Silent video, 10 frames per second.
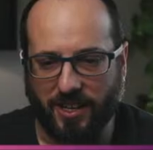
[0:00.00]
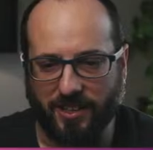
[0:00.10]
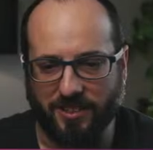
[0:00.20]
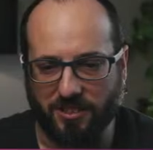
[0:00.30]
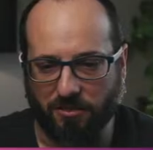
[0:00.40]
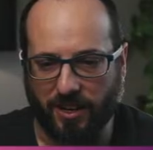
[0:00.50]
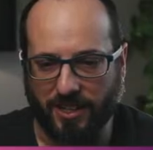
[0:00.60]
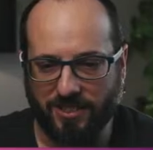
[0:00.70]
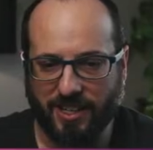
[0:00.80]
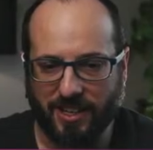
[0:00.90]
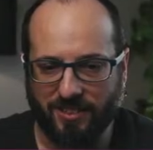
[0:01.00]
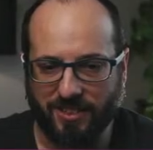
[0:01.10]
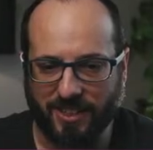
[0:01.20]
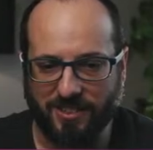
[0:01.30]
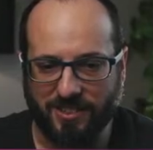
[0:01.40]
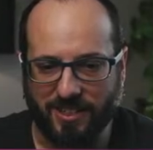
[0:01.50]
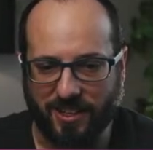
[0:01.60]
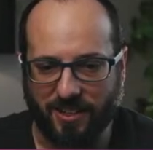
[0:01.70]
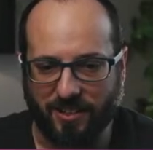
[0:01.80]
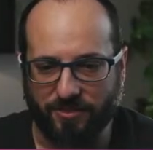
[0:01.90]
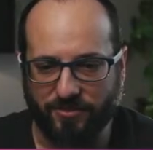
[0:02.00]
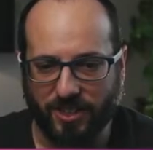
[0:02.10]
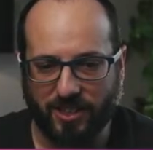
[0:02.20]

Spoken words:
is grayscale instead of